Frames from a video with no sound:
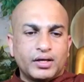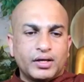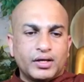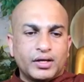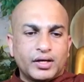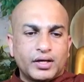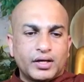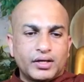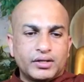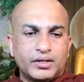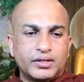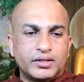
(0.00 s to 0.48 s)

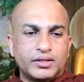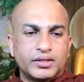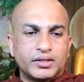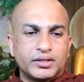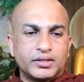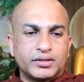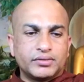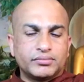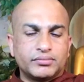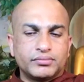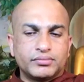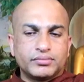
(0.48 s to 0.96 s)
and
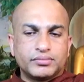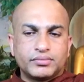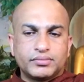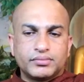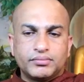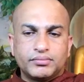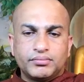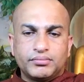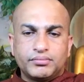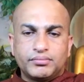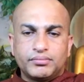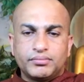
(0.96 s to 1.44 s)
uh,
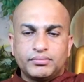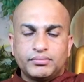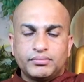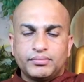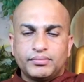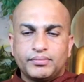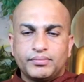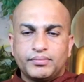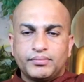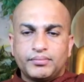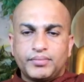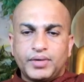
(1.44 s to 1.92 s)

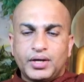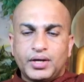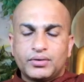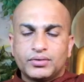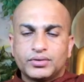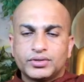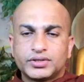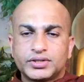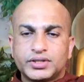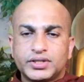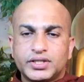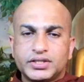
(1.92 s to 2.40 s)

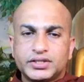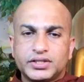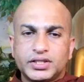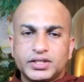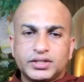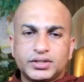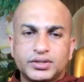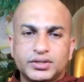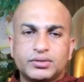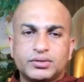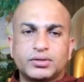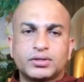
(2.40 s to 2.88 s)
because this
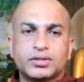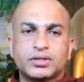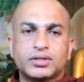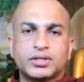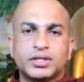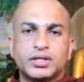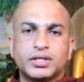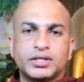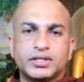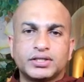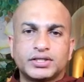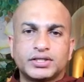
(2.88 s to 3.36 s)
is not uh,